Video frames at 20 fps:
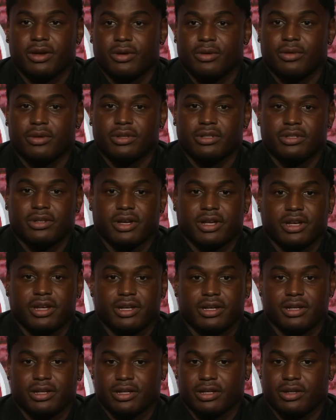We was trying
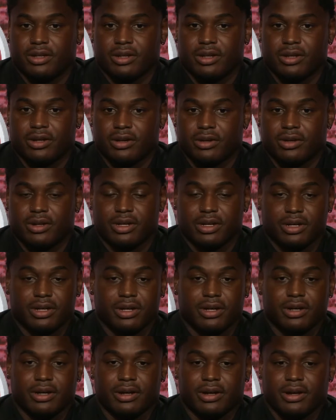to, you know,
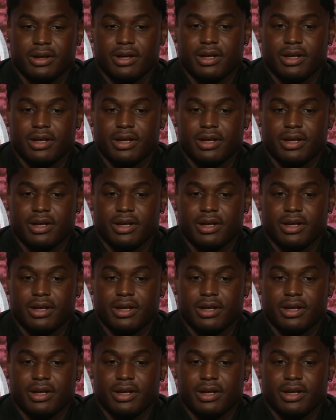uh,